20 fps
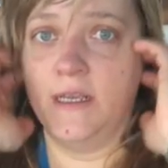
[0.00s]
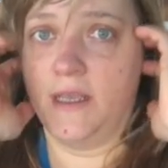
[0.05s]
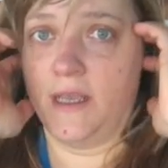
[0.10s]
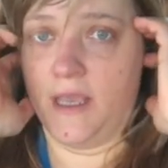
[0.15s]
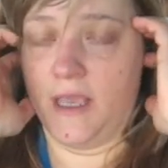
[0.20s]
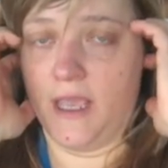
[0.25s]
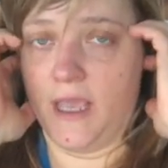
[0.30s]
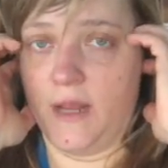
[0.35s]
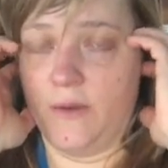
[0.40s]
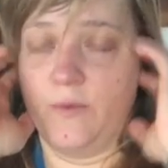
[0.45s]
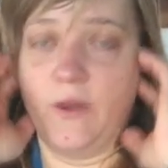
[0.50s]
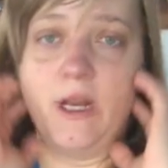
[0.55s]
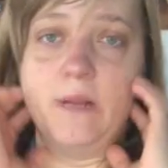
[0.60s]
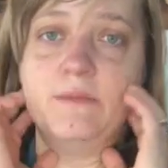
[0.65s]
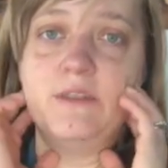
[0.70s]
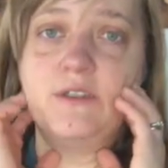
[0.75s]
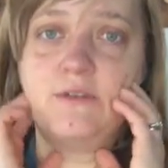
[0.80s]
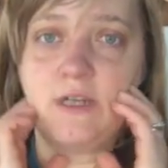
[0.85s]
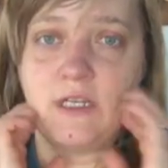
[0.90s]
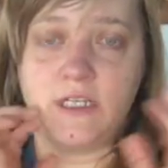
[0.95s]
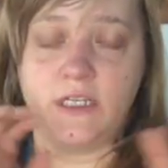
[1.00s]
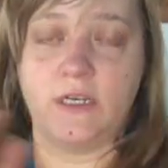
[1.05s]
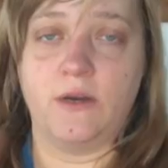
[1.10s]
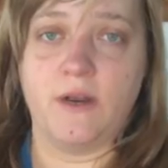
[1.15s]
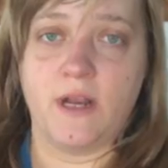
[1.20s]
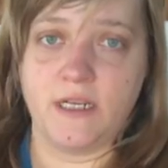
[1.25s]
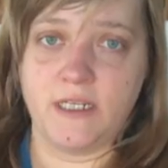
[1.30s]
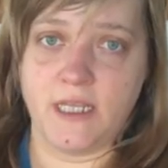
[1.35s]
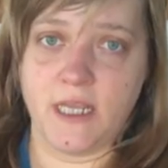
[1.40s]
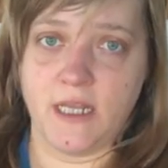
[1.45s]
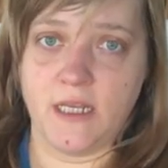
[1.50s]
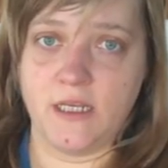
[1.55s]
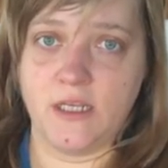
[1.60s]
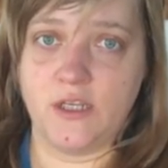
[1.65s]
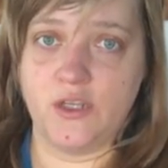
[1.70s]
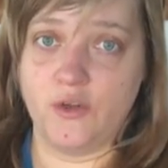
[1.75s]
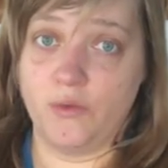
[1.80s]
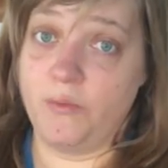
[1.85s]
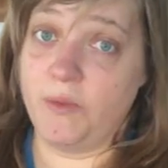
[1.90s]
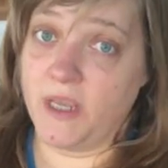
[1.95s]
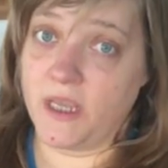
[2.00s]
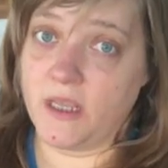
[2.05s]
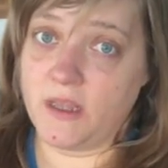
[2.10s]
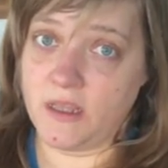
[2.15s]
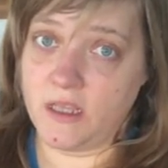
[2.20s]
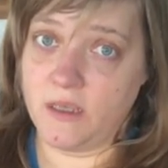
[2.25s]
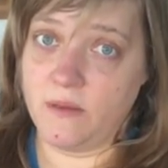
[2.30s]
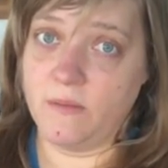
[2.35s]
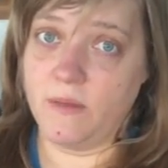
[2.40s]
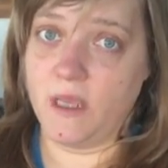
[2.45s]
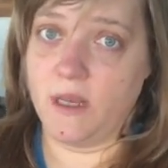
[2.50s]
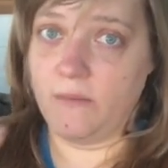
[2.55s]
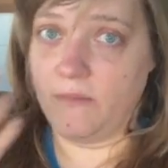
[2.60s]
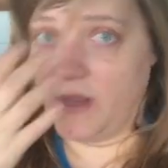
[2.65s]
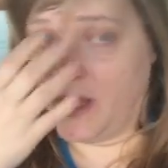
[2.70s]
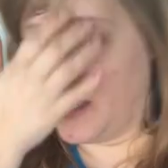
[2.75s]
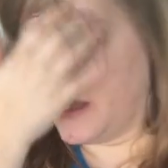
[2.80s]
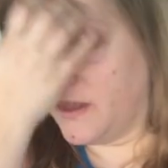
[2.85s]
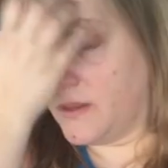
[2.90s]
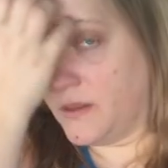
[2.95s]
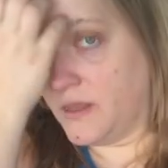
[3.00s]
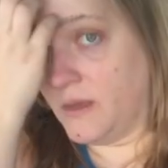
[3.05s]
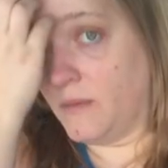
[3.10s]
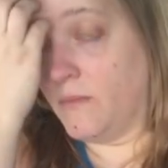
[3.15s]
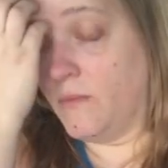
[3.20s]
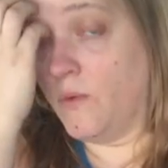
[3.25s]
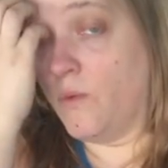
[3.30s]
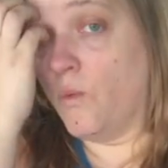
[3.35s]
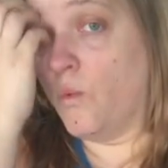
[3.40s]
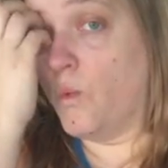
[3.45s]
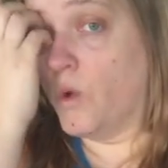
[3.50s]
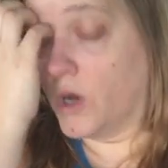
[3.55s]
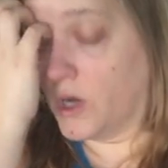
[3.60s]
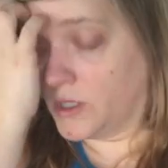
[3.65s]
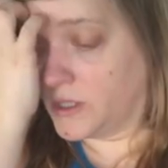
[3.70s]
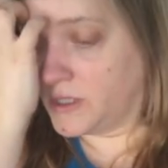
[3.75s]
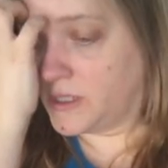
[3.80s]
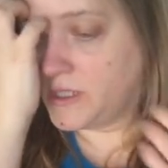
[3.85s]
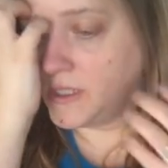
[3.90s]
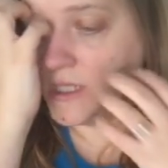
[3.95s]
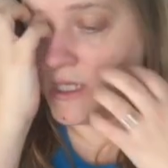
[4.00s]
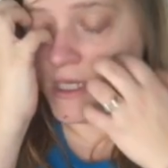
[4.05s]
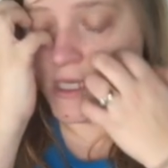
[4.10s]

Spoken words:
And when I'm stressed out, I tend to pick at them and make them worse.